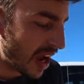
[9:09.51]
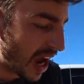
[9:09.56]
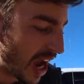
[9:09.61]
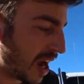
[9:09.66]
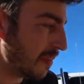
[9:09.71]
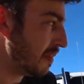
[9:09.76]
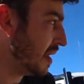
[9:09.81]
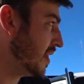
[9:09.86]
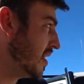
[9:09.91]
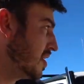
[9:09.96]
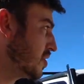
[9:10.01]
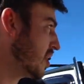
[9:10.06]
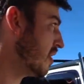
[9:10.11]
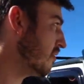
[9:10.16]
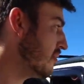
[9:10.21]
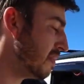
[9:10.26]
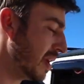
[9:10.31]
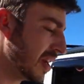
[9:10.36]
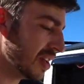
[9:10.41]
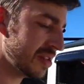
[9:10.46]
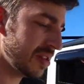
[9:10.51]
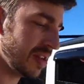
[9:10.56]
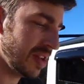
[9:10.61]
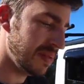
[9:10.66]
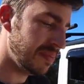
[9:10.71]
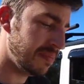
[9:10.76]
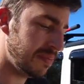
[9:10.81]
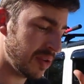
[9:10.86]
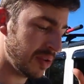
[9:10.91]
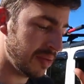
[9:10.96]
And that
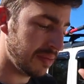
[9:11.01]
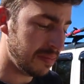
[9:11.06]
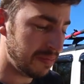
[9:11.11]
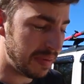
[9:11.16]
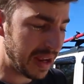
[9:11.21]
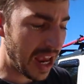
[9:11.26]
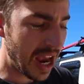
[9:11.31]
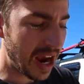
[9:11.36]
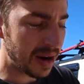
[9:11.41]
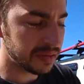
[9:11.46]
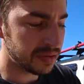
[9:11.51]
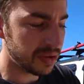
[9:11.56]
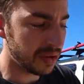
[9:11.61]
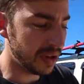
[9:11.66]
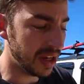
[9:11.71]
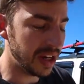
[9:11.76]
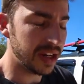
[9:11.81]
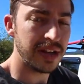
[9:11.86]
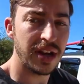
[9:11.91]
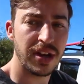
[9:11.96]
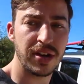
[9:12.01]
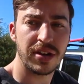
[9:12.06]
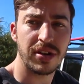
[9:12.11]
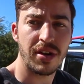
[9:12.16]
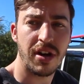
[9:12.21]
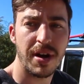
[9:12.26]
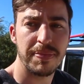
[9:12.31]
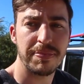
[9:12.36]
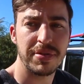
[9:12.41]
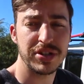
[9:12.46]
drivability, to be able to let down your
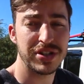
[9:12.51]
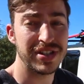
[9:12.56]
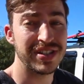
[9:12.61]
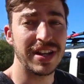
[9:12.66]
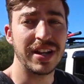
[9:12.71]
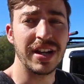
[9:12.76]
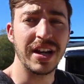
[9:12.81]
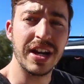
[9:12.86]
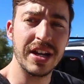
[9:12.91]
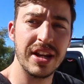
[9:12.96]
tire pressures at